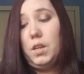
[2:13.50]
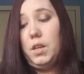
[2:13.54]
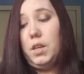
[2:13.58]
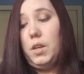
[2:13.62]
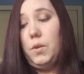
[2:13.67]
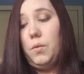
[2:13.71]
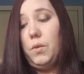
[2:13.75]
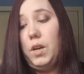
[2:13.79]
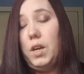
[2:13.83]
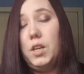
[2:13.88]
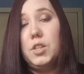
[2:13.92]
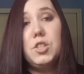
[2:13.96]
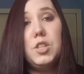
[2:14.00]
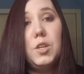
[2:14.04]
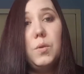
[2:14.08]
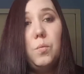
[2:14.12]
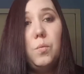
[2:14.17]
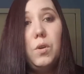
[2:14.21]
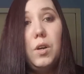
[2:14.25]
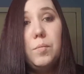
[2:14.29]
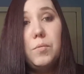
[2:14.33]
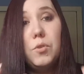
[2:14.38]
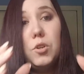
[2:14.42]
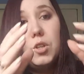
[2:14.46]
Now, actually,
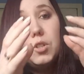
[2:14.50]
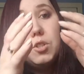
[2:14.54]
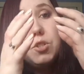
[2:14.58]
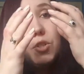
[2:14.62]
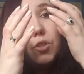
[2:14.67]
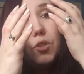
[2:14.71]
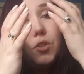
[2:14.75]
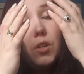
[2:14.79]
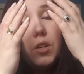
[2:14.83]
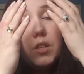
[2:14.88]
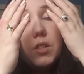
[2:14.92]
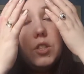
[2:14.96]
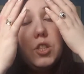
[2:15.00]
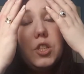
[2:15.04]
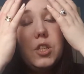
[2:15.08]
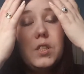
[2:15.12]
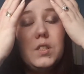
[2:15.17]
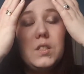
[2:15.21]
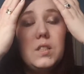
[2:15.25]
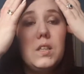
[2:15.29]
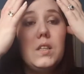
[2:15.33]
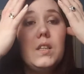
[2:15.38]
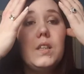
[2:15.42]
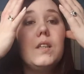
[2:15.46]
what I'm going to do is
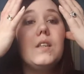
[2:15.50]
just